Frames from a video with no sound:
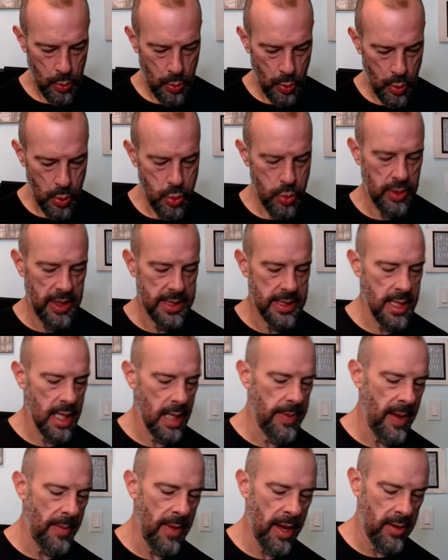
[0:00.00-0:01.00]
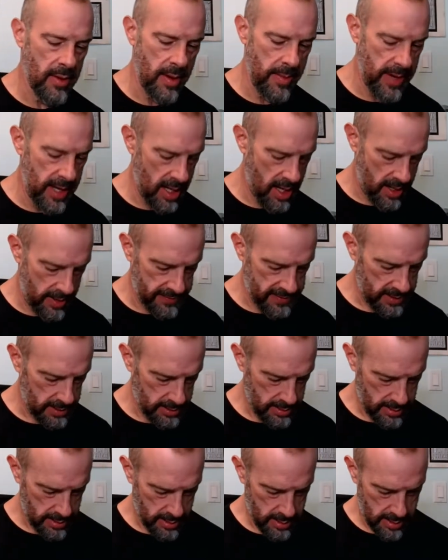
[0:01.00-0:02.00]
Ooh, let's talk about Monterey Bay knives.
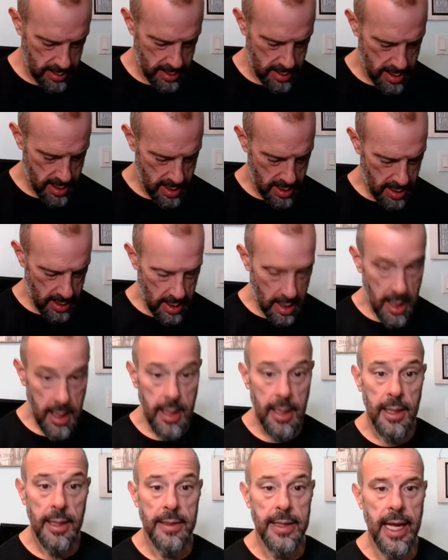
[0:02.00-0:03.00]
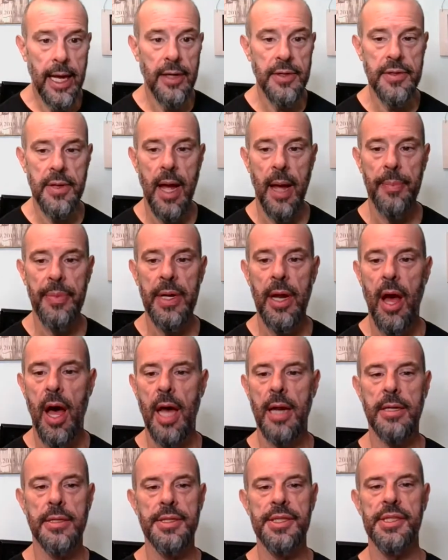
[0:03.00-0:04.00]
They are dropping
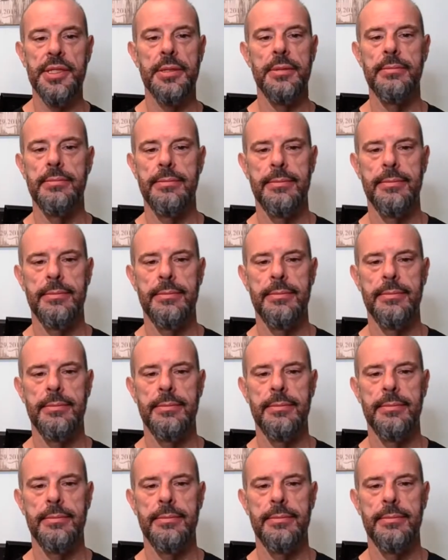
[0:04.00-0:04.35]
otters,